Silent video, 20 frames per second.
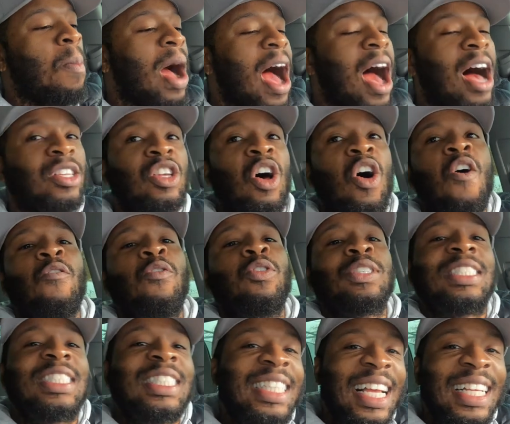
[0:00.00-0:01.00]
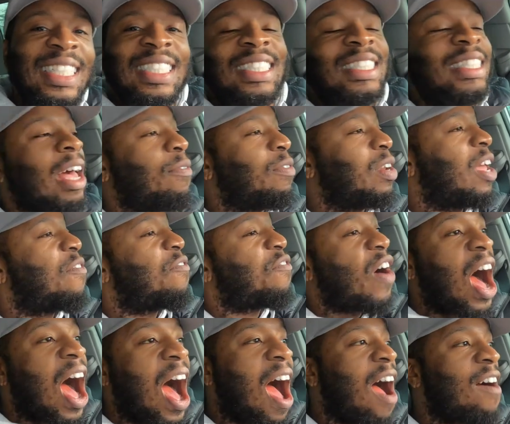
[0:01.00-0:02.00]
miles, for
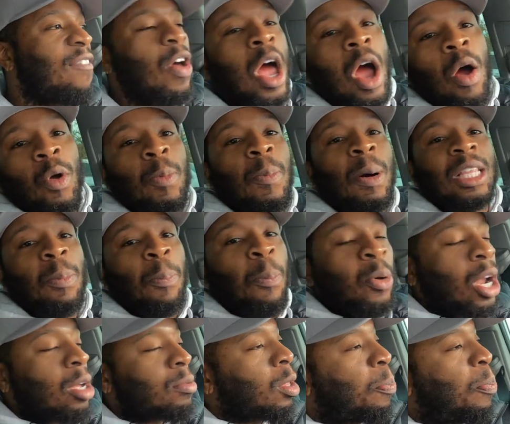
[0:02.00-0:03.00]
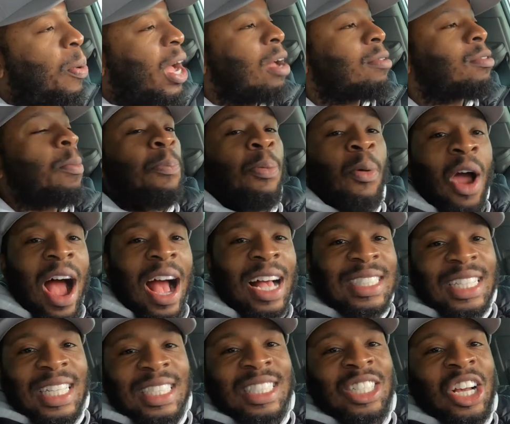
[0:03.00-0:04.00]
675. We about to pull up to pick up the
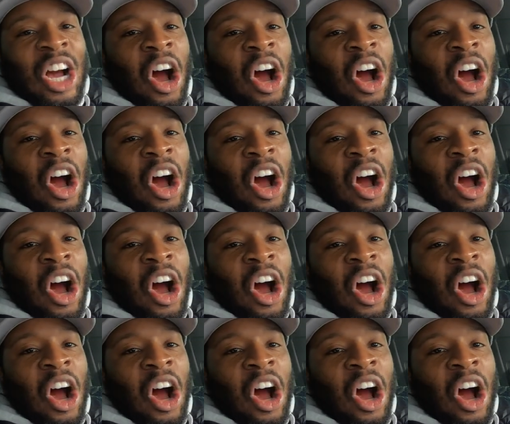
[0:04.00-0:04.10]
prize. Let's